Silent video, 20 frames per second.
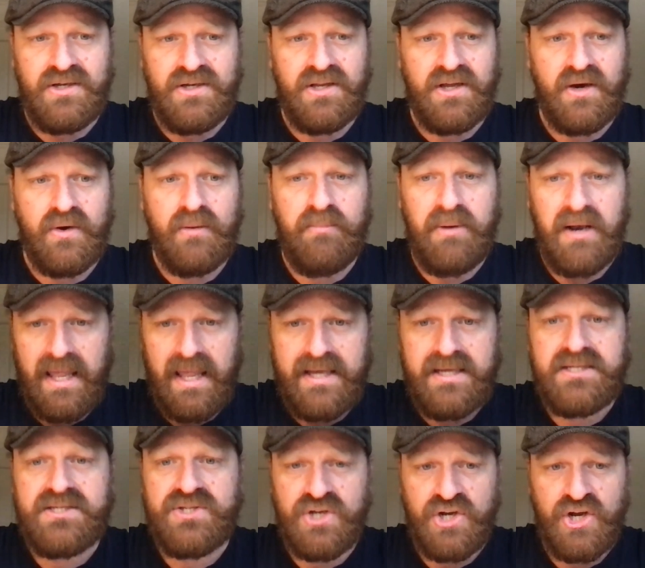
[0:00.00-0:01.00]
a
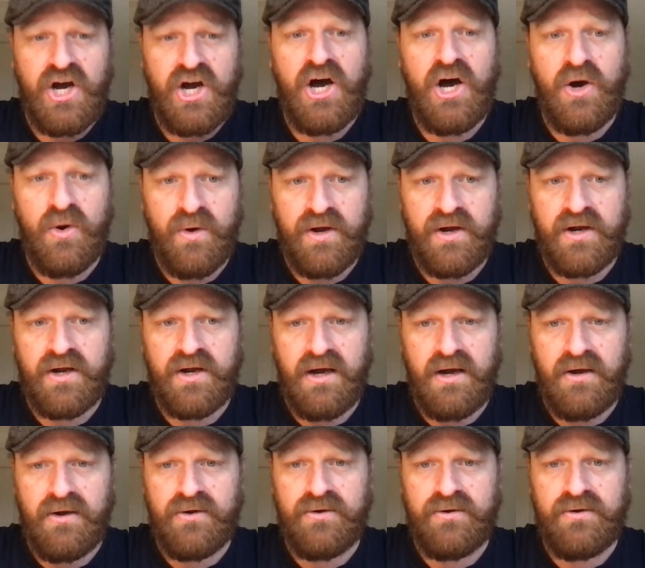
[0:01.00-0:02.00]
place to go and
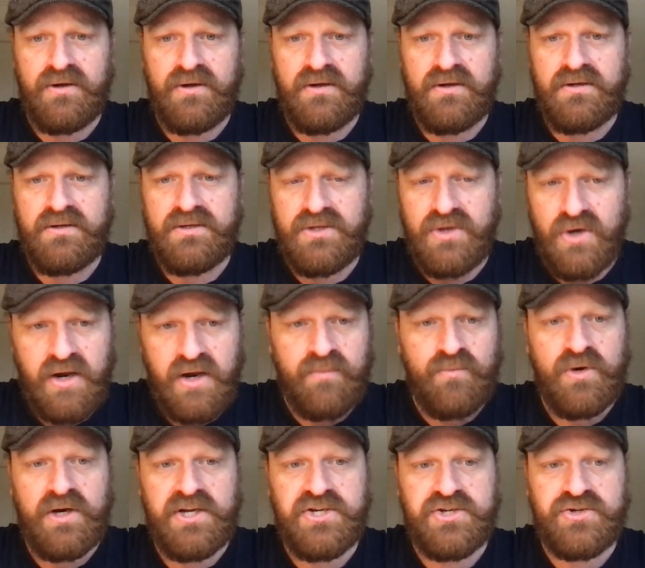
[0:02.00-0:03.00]
go, God, I'm
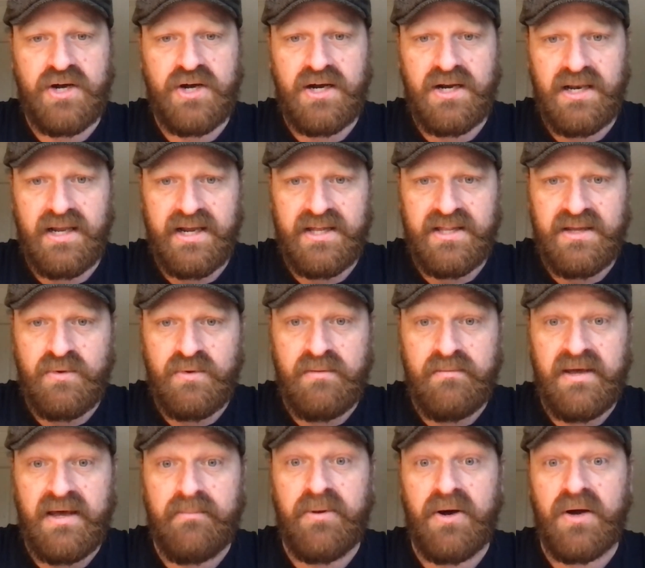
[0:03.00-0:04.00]
really struggling. And then we're
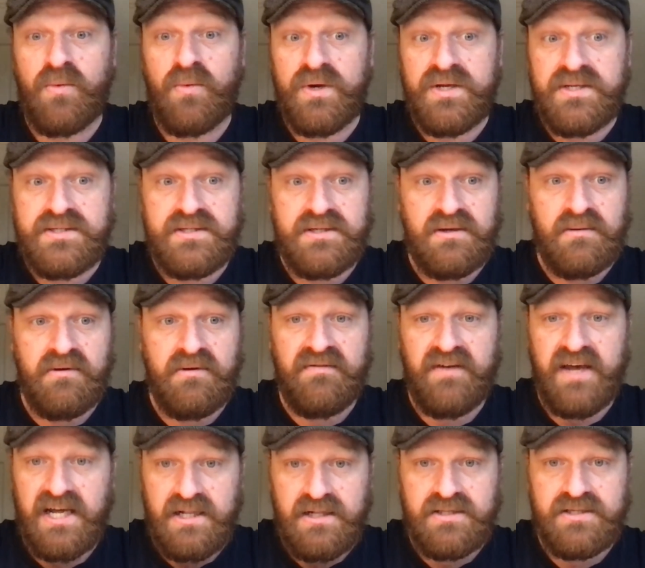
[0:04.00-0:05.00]
met by wisdom of
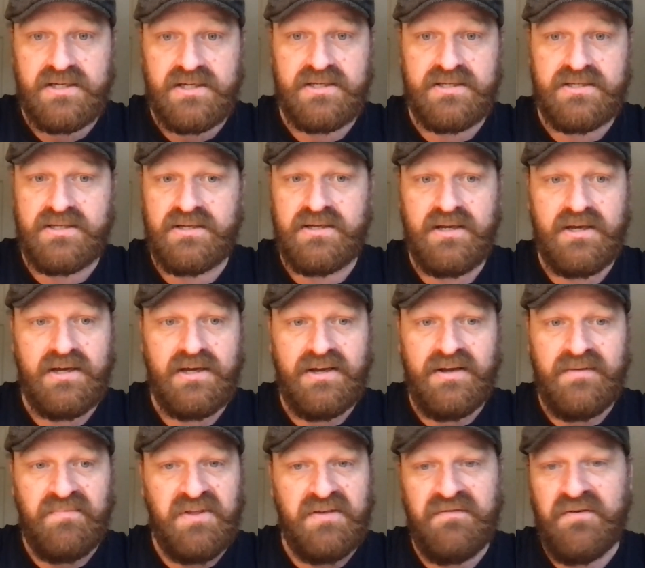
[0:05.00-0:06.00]
elders. And
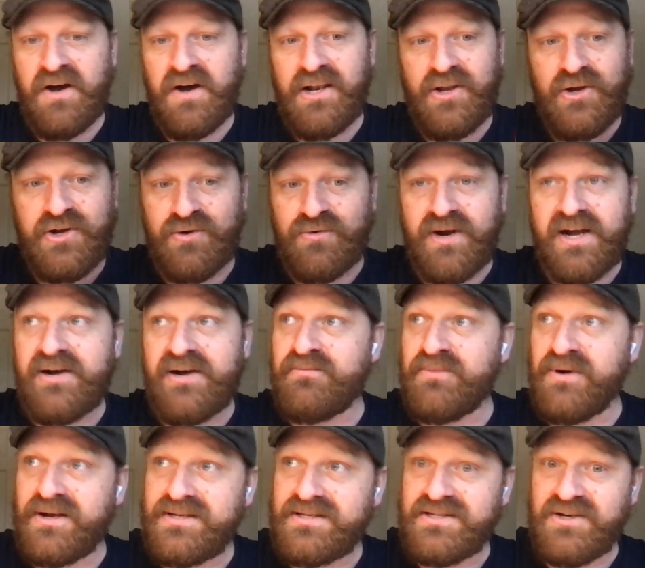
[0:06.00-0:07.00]
if I look around
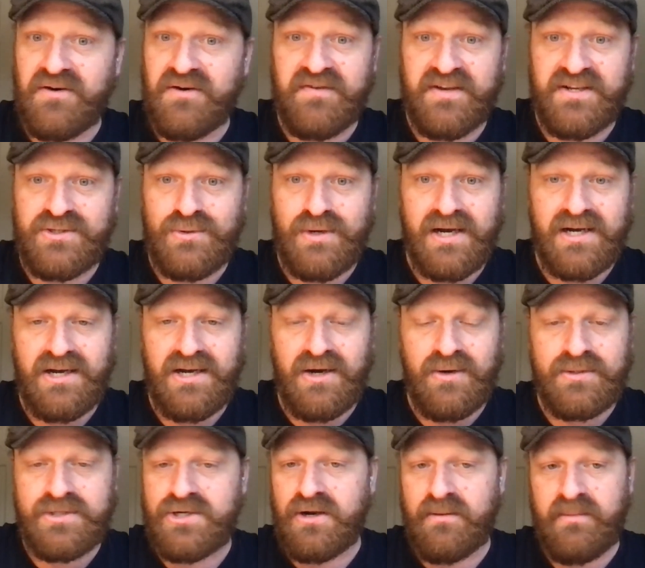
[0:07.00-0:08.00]
myself into our
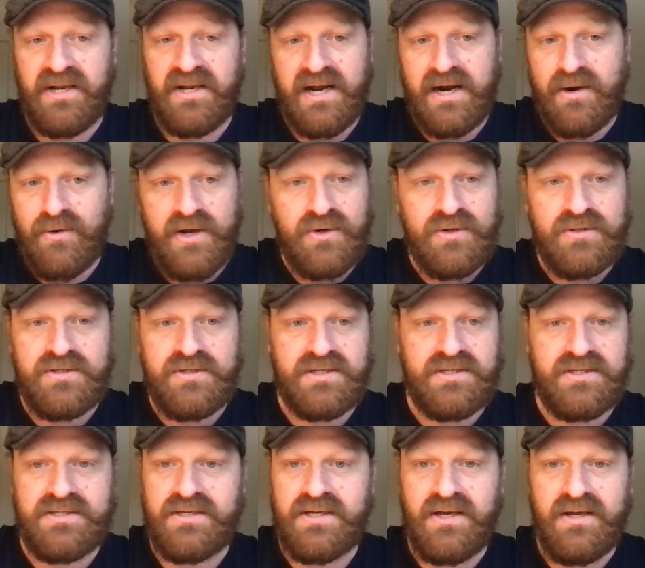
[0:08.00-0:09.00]
culture, I mean, our
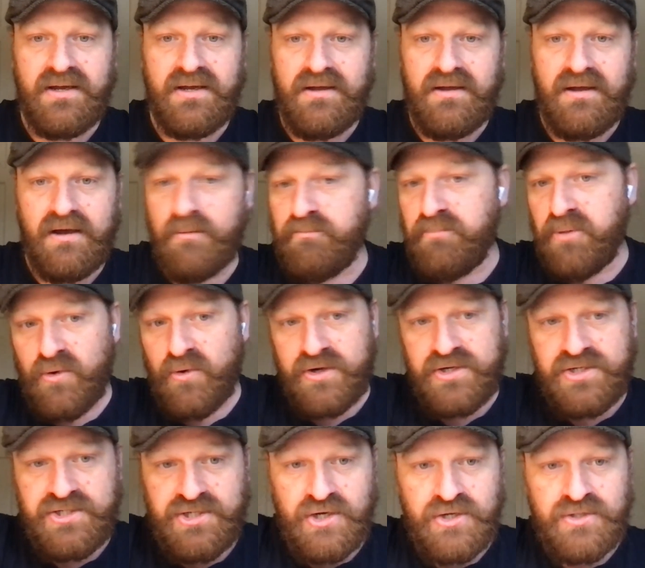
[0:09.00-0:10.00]
elders are Boris
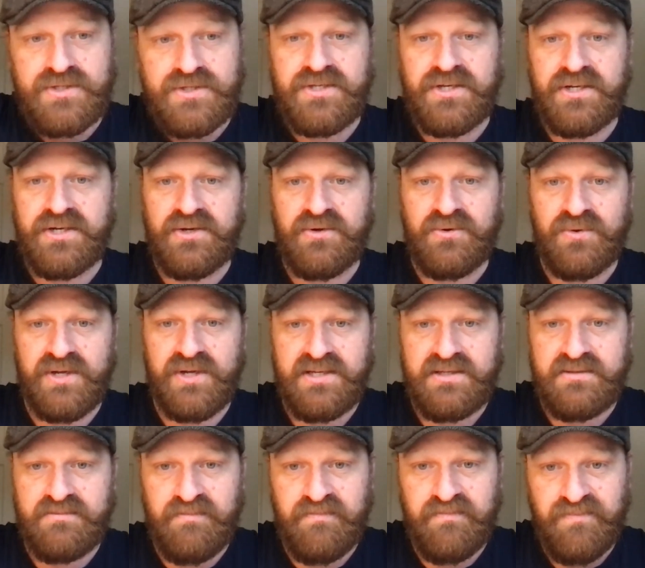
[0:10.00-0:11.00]
Johnson and all
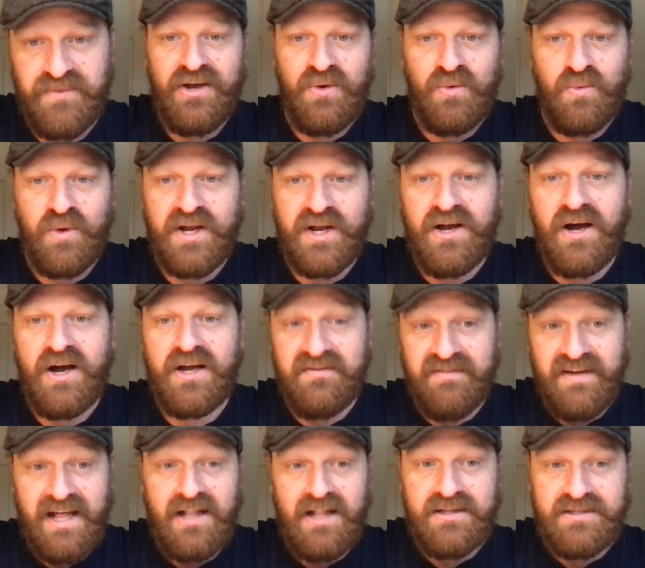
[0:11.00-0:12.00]
these, we're kind of
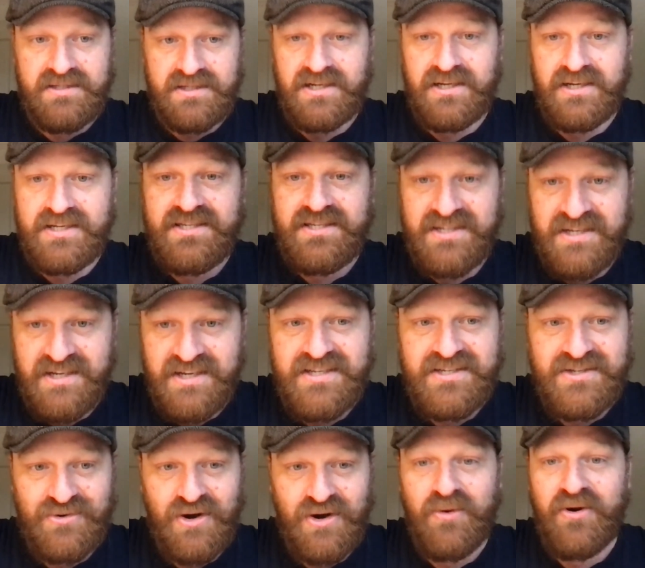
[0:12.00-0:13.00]

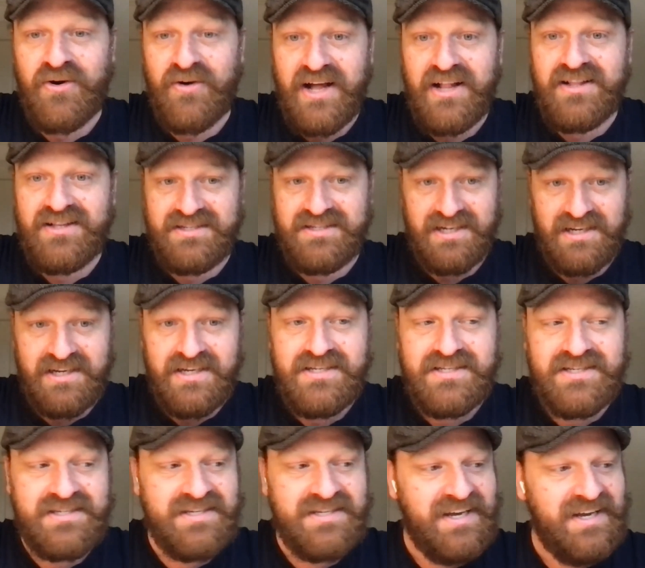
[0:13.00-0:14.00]
elderlessness, right? We're
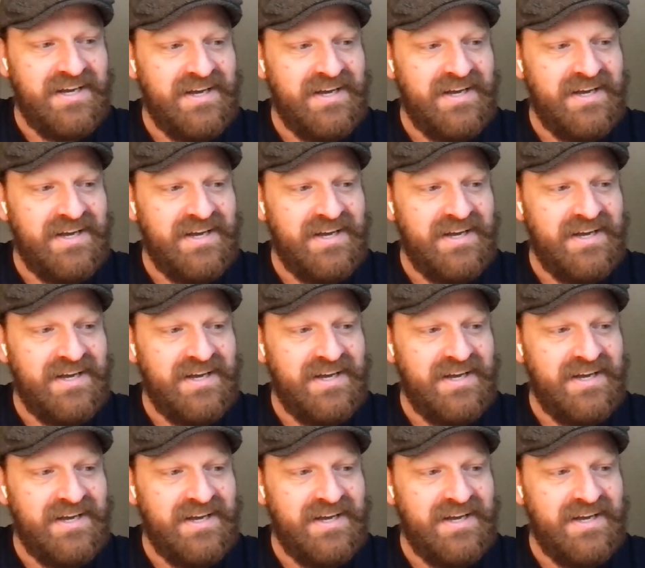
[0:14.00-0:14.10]
elderless.